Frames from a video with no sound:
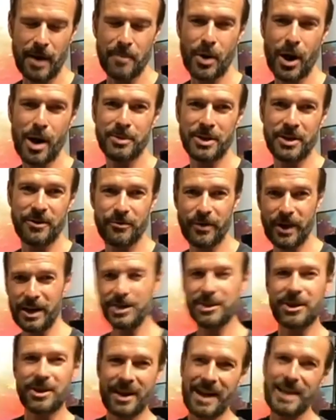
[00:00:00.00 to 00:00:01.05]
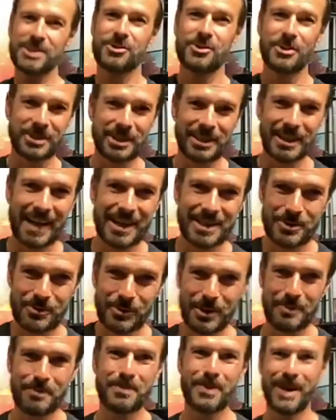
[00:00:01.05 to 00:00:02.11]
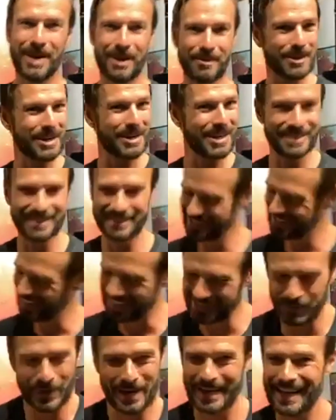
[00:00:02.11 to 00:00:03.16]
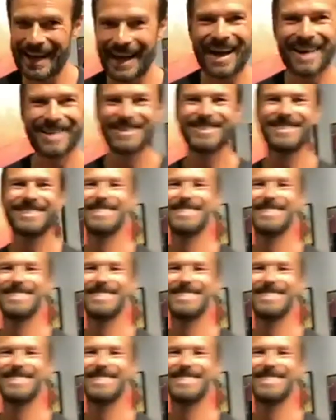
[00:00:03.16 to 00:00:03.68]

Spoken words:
I probably failed on answering the last one, but that's what I got.